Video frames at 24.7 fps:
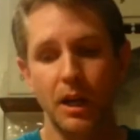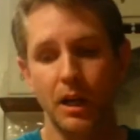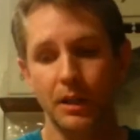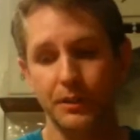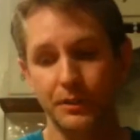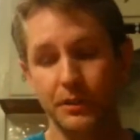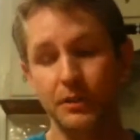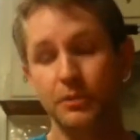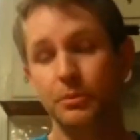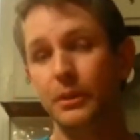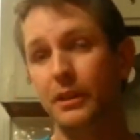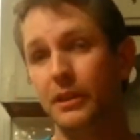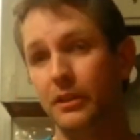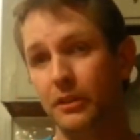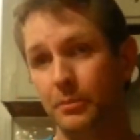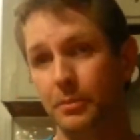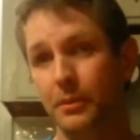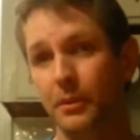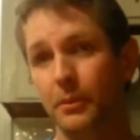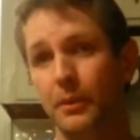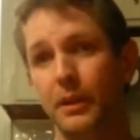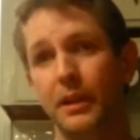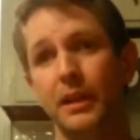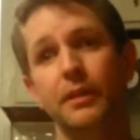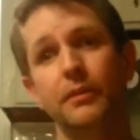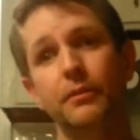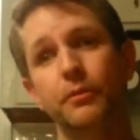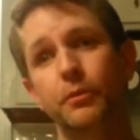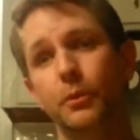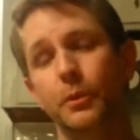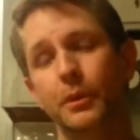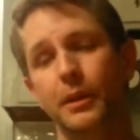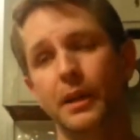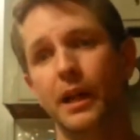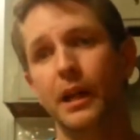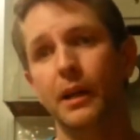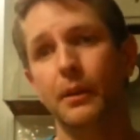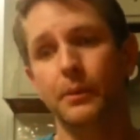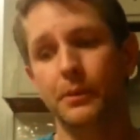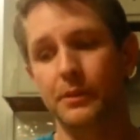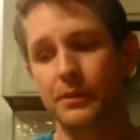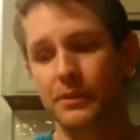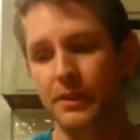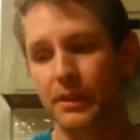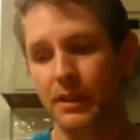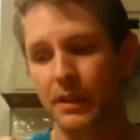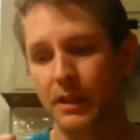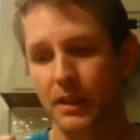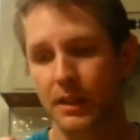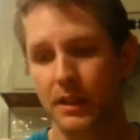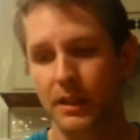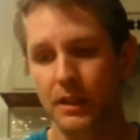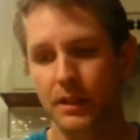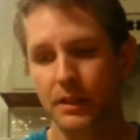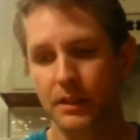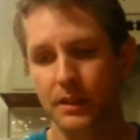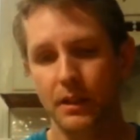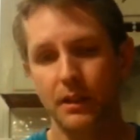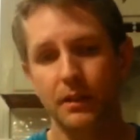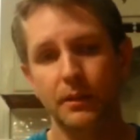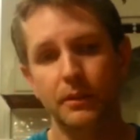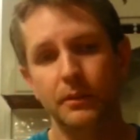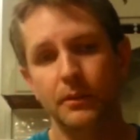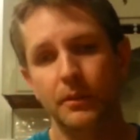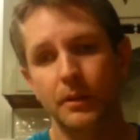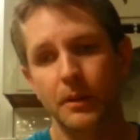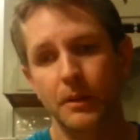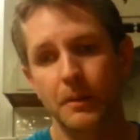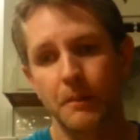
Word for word: This week has been right at 40 hours. Y'all,